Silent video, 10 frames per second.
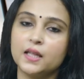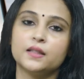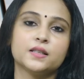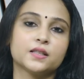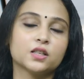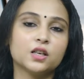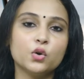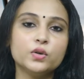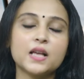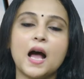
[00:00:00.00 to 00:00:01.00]
This
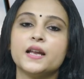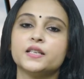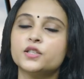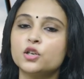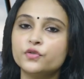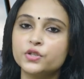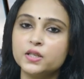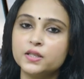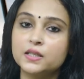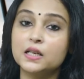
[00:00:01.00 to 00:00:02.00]
includes IT
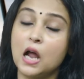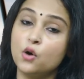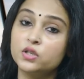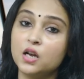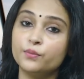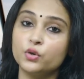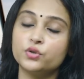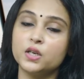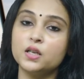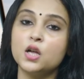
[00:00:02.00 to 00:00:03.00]
services, cloud
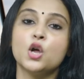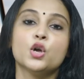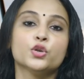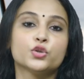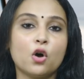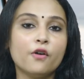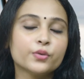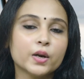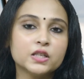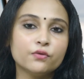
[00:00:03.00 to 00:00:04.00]
computing,
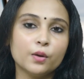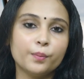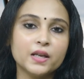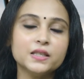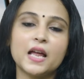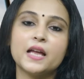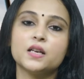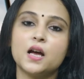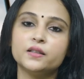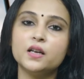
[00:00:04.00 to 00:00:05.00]
software development,
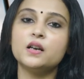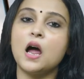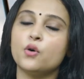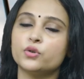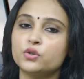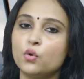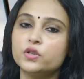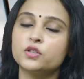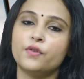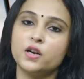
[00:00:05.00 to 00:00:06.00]
and other
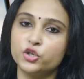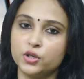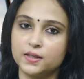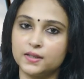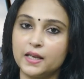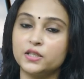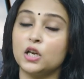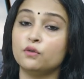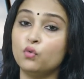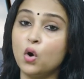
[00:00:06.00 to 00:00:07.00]
outsourced functions that
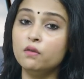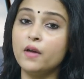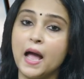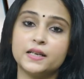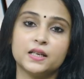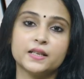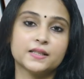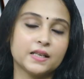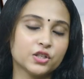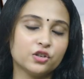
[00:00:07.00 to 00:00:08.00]
involve handling
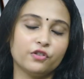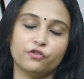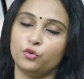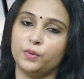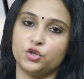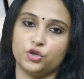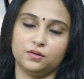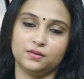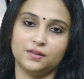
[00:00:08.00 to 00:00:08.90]
sensitive information.